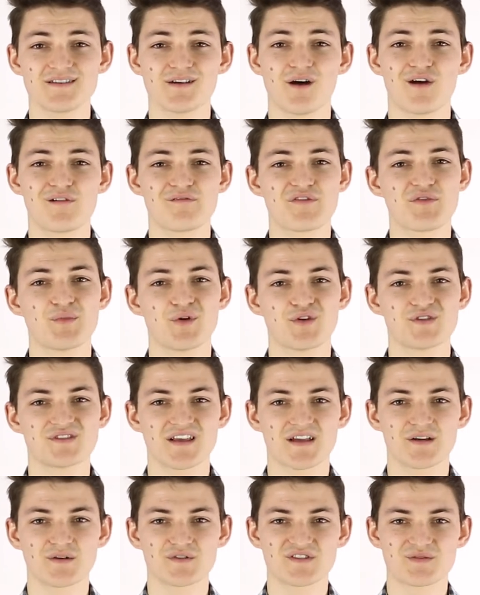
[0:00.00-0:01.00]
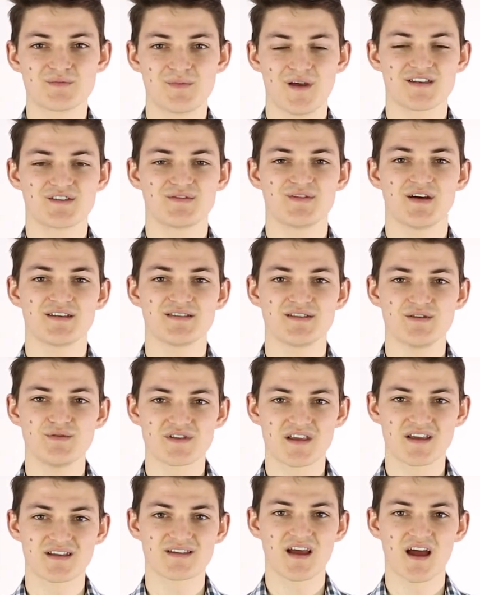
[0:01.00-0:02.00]
are if the motorcycle specifies
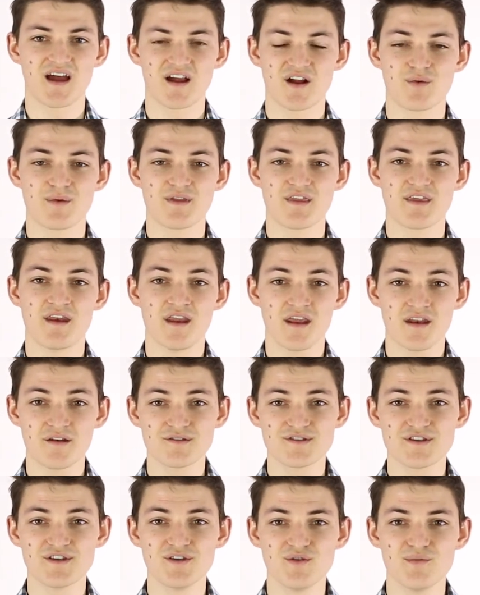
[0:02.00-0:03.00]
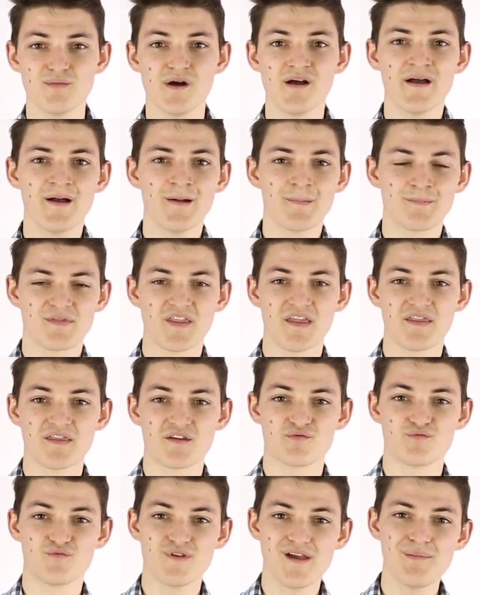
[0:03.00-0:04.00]
using a tire with an inner tube, then
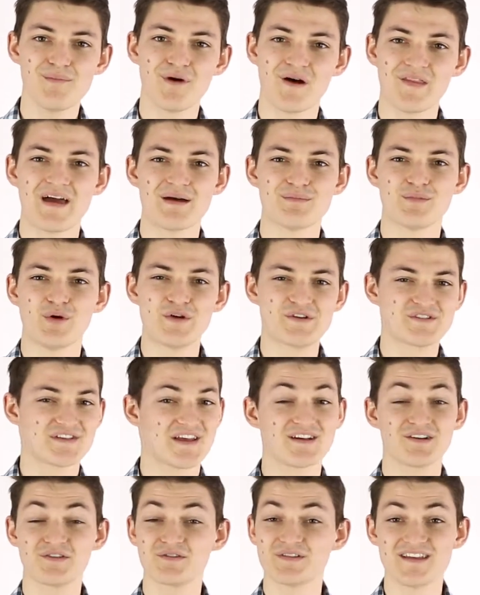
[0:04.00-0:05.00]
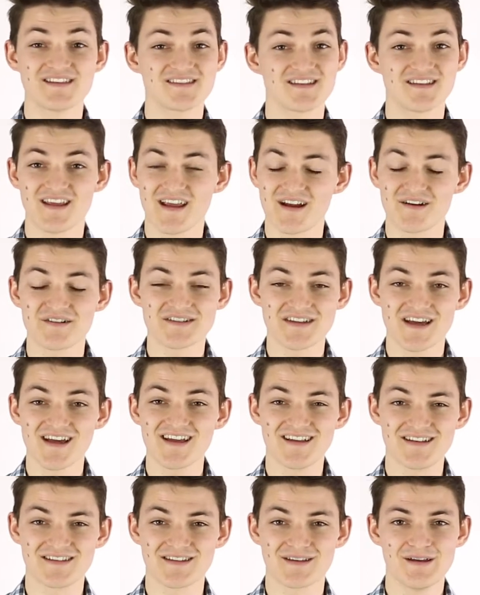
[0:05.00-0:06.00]
the rim on that motorcycle isn't
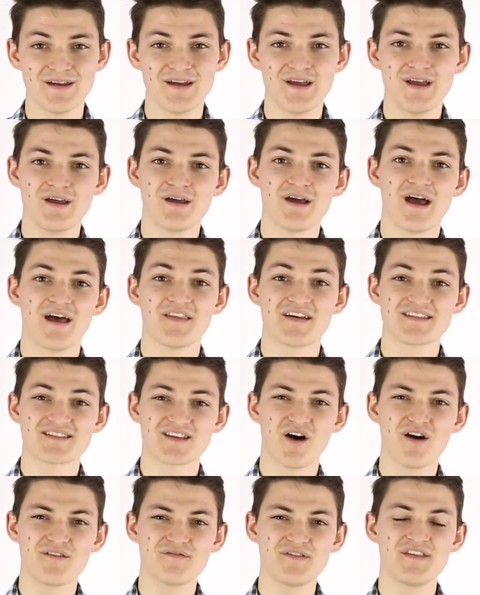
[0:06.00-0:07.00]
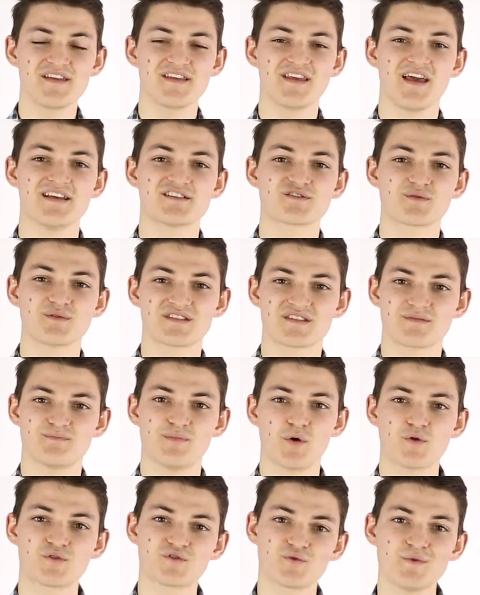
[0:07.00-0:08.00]
airtight. And that's often the case with
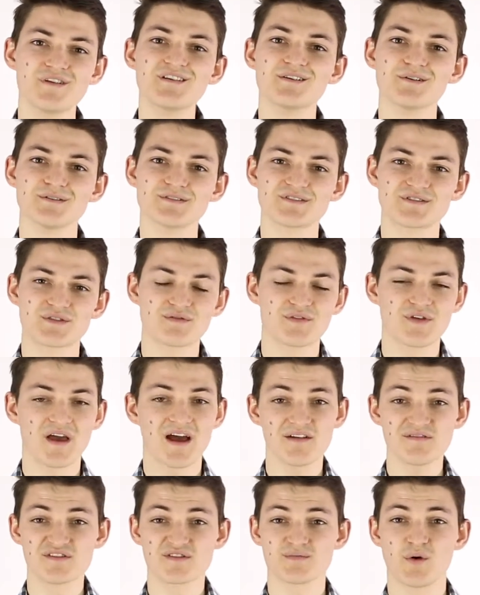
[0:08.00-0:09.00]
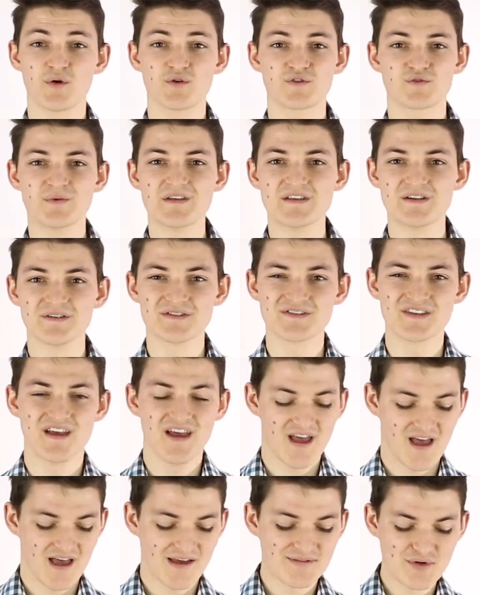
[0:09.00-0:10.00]
spoked wheels. So if you have spoked wheels,
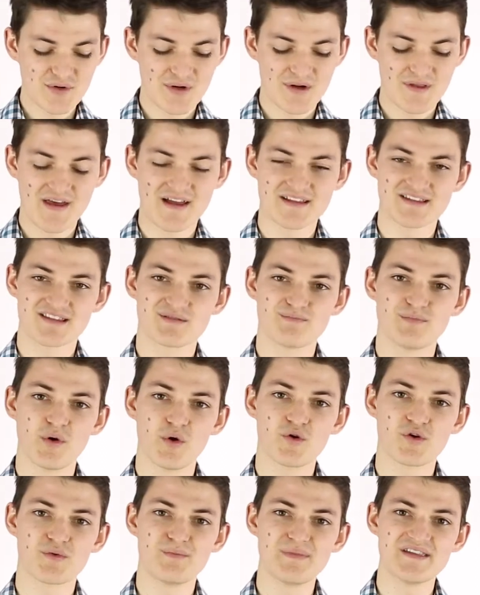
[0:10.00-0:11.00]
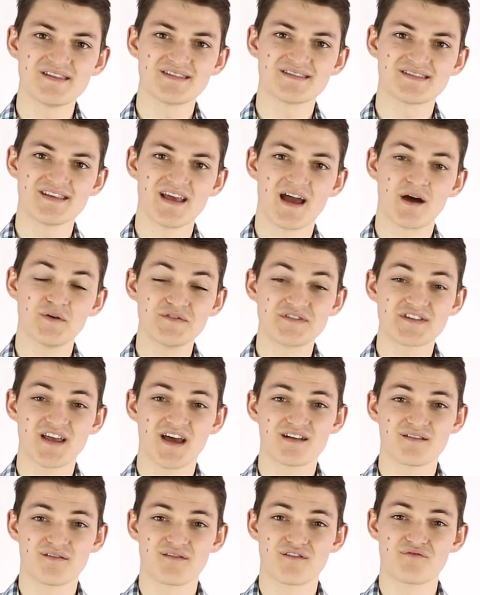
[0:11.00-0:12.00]
everywhere that spoke meets the
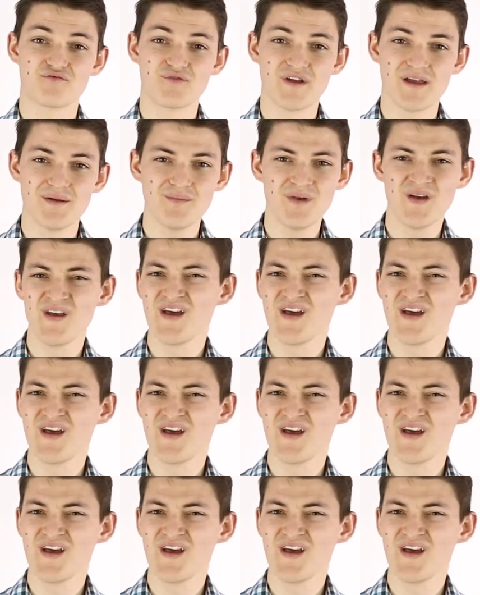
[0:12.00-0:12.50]
outside of the rim,